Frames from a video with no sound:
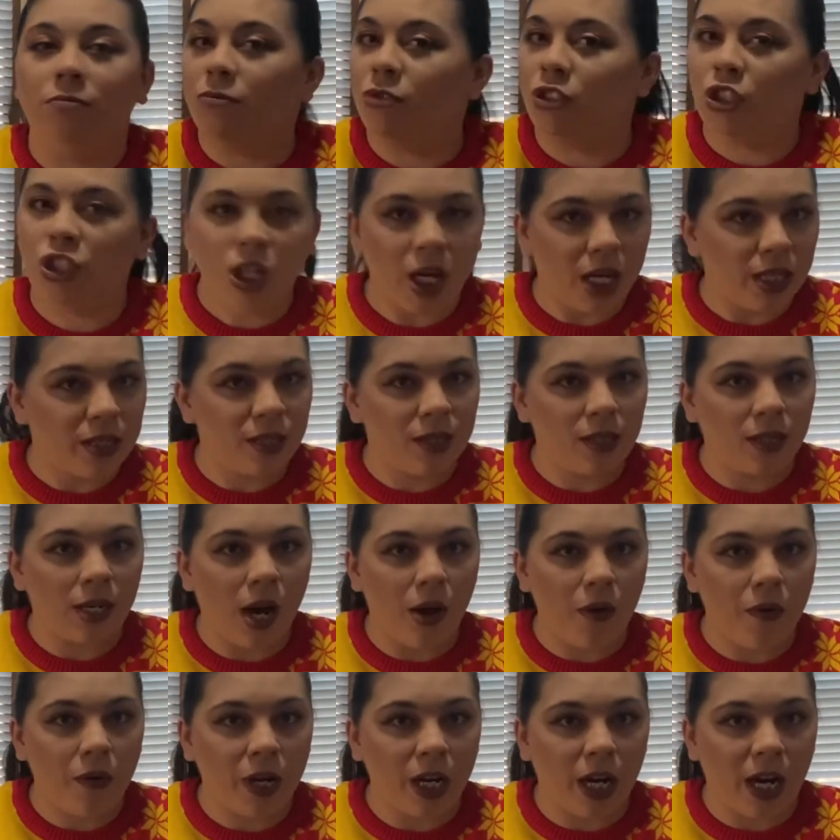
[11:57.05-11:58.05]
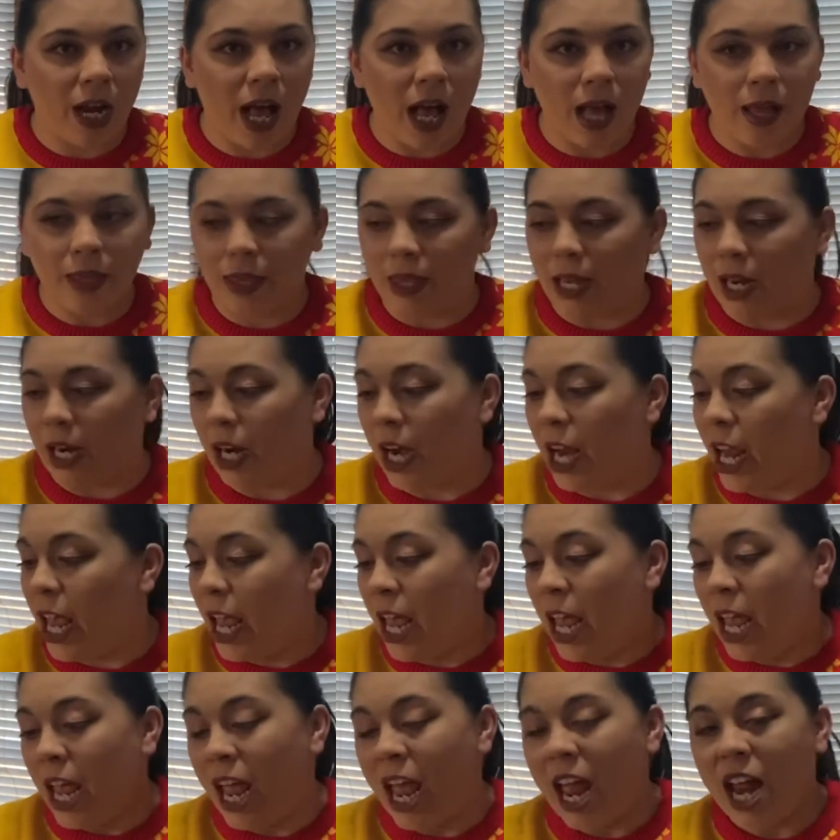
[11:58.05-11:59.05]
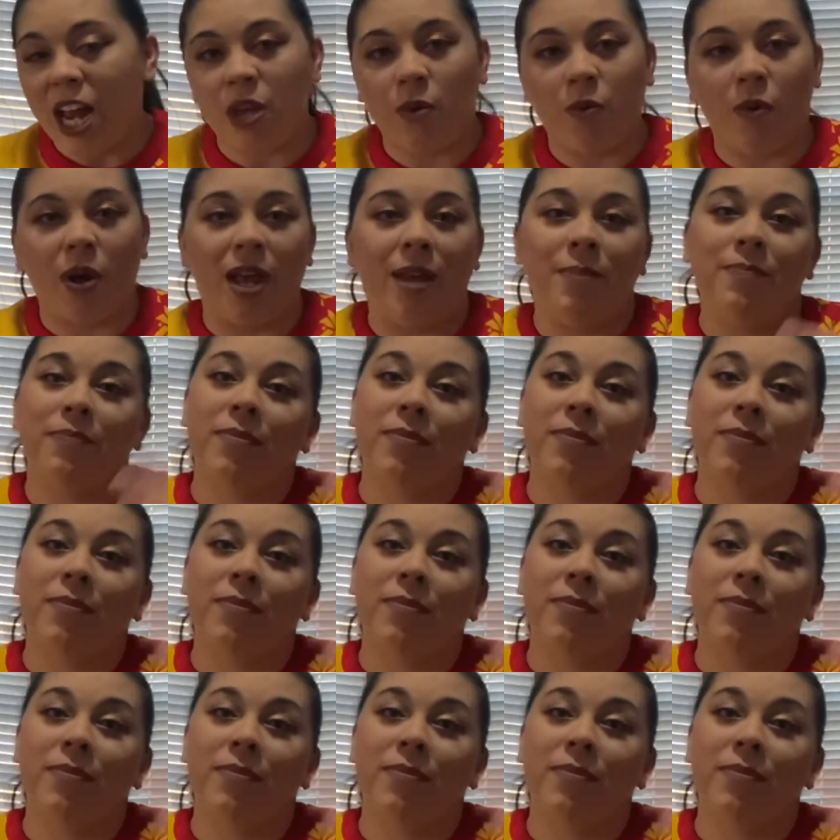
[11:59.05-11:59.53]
Just throwing it out there. Anyway,